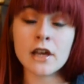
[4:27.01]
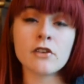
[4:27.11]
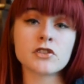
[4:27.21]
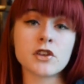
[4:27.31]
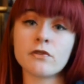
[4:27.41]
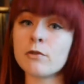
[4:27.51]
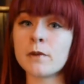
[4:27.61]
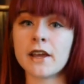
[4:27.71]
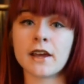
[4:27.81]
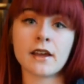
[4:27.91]
So if you
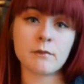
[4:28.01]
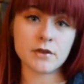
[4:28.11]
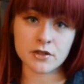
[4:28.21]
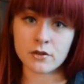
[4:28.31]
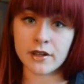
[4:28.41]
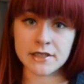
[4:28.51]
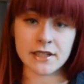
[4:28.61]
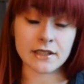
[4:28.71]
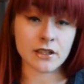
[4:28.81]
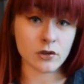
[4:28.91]
play a musical idea
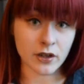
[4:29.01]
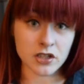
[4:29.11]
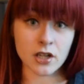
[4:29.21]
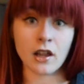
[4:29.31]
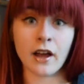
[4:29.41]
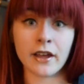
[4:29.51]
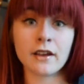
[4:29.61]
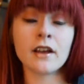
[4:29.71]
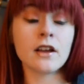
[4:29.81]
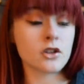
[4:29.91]
that you actually like,
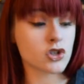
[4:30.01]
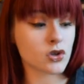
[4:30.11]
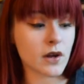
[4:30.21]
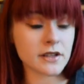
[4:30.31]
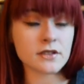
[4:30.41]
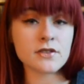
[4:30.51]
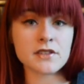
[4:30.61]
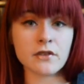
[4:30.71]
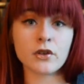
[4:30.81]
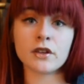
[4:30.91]
try to
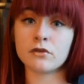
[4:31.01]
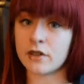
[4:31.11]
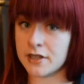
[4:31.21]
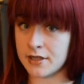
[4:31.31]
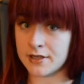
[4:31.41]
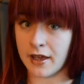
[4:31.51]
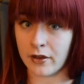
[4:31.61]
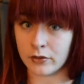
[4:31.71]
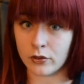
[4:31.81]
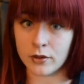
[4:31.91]
see if you can write it
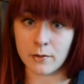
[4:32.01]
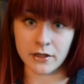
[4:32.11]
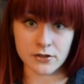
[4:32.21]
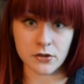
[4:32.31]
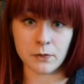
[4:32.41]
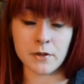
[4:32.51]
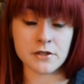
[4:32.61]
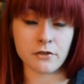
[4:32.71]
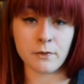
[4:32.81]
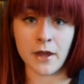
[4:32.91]
down on a manuscript piece
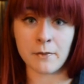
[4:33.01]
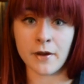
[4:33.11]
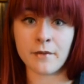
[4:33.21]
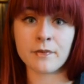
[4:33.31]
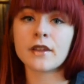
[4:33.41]
of paper.